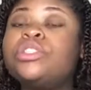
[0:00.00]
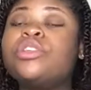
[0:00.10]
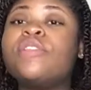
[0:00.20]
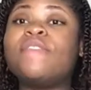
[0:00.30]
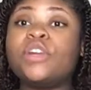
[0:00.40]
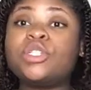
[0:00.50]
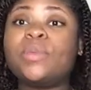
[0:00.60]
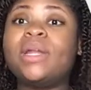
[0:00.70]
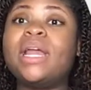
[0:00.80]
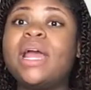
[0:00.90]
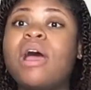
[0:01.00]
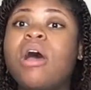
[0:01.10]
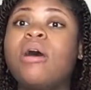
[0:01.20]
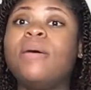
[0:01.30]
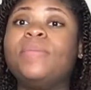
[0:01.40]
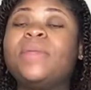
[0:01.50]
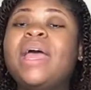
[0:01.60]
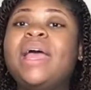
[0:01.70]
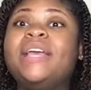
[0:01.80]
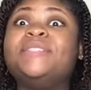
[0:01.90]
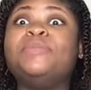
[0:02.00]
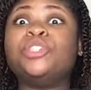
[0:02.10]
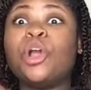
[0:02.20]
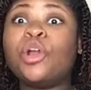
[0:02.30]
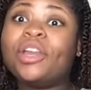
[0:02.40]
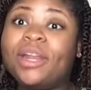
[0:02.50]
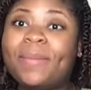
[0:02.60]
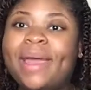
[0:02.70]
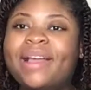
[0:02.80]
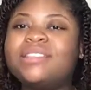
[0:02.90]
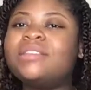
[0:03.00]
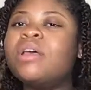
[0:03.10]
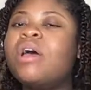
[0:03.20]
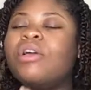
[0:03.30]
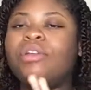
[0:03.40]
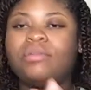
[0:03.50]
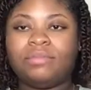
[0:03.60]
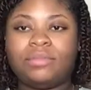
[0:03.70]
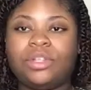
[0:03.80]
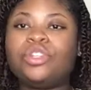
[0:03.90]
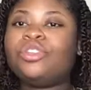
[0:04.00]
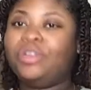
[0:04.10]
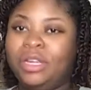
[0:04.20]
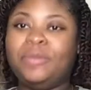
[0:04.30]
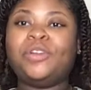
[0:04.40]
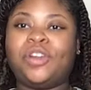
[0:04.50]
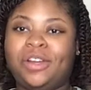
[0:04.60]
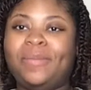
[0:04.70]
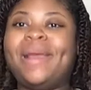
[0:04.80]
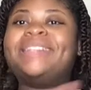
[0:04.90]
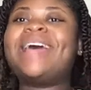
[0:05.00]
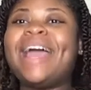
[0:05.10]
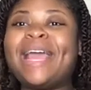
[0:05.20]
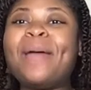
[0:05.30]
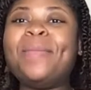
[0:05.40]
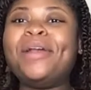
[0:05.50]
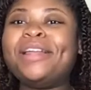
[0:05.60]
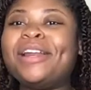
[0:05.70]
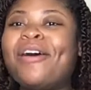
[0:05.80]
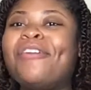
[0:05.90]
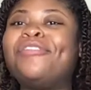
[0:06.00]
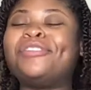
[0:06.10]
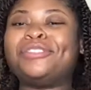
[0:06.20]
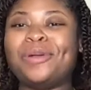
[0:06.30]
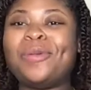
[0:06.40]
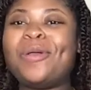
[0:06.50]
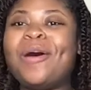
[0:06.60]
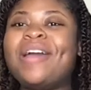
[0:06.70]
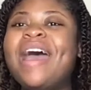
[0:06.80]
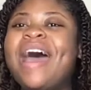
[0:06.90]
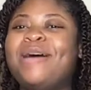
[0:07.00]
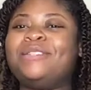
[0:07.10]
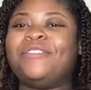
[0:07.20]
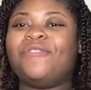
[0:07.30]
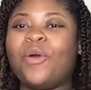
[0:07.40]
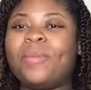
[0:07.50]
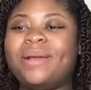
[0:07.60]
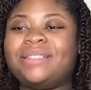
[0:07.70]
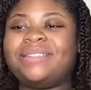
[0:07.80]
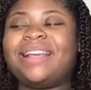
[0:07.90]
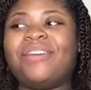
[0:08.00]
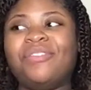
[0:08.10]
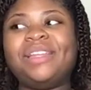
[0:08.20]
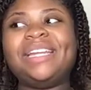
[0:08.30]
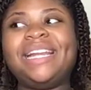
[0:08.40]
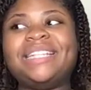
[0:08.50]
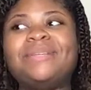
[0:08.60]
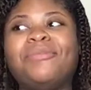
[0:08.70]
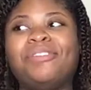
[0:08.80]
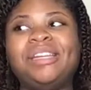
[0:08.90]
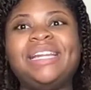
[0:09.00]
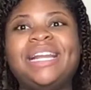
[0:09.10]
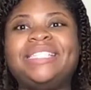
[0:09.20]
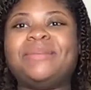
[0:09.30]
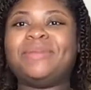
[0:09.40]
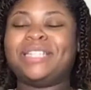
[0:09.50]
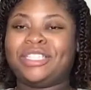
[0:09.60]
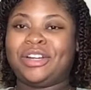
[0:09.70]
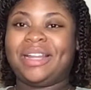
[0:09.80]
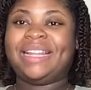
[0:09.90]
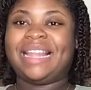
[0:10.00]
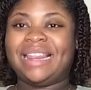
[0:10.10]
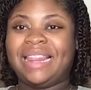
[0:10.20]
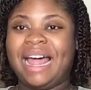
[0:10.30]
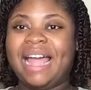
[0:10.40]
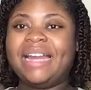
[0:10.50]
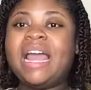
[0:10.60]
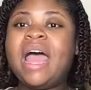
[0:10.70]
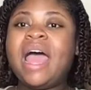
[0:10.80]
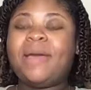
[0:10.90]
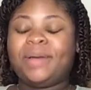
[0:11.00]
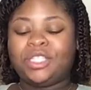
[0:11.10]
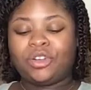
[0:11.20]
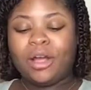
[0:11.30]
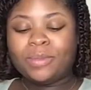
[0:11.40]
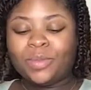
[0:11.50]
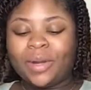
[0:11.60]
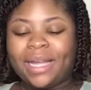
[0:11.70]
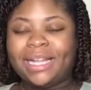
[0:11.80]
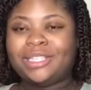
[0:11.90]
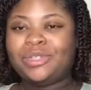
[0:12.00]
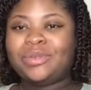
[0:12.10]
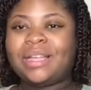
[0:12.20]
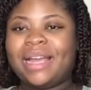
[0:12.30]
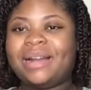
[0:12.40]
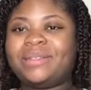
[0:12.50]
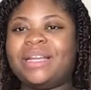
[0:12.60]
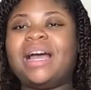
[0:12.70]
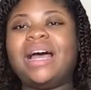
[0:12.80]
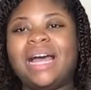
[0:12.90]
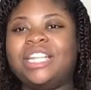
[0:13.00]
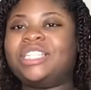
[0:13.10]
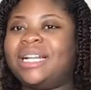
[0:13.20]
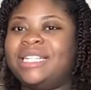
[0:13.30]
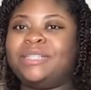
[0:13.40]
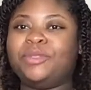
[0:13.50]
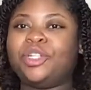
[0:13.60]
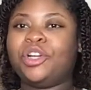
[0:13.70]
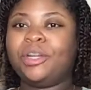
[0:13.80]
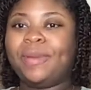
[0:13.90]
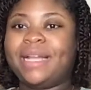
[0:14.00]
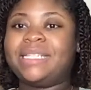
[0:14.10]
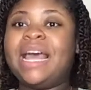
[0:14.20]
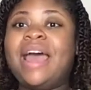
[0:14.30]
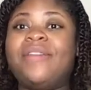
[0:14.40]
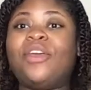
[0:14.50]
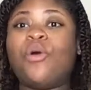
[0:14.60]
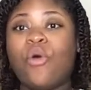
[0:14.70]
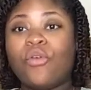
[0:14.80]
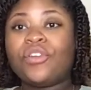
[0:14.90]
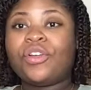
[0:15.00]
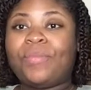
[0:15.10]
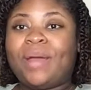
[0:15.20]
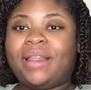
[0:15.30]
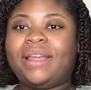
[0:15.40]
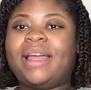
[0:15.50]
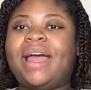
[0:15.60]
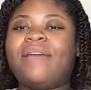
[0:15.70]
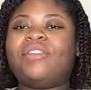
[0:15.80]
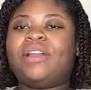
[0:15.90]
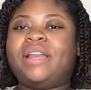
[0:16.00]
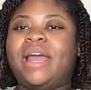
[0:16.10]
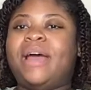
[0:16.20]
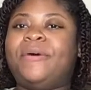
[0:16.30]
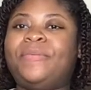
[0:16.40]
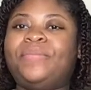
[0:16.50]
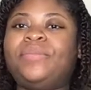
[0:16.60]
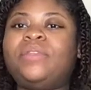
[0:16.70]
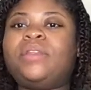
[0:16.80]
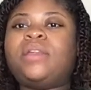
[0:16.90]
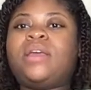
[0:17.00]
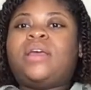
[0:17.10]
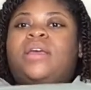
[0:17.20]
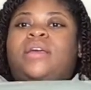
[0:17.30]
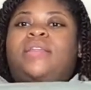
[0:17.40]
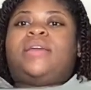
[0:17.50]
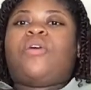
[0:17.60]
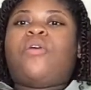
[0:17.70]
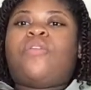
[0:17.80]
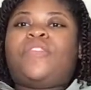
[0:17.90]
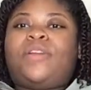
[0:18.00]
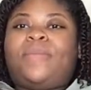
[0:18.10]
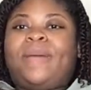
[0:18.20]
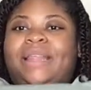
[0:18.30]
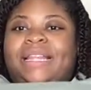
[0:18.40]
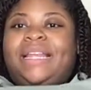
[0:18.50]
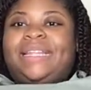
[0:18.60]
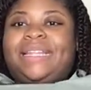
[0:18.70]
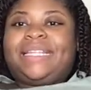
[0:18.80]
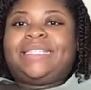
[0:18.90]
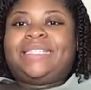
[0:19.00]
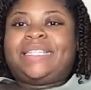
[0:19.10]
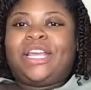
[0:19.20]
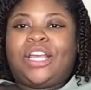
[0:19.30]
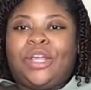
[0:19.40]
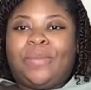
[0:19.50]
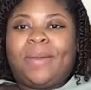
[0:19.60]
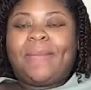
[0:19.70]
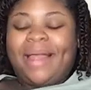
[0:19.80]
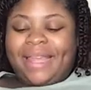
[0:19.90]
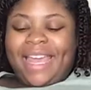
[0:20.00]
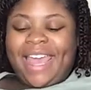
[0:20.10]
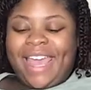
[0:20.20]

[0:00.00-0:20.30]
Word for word: So the first one um, is maternity pants. You need maternity pants. I kept putting it off for so long. I was like four months. I was like, I really need to get some. I really need to get some because I started getting that line and my scrubs were getting too tight. And I was like, I just got to get some maternity pants. And they go over your belly. I have it on now. They go over your belly like this, your big belly.